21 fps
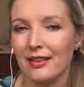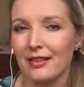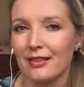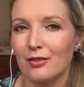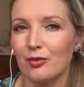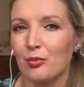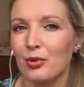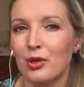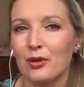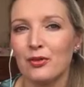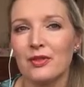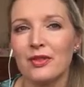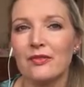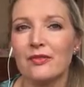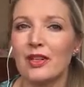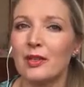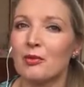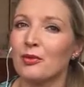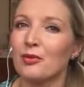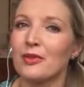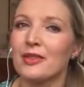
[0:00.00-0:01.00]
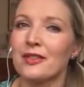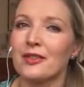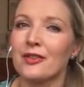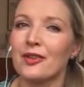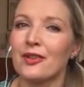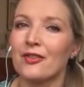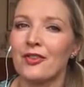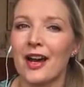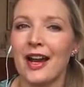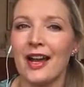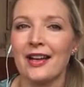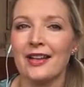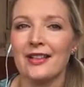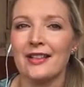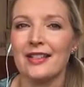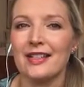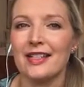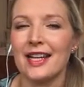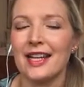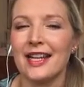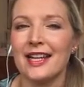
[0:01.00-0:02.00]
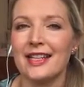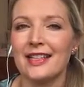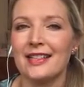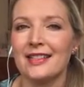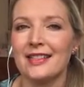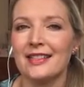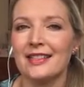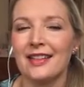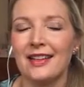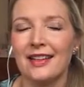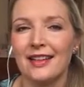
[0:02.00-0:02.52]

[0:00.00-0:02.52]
little bowls of nibbles that are around, and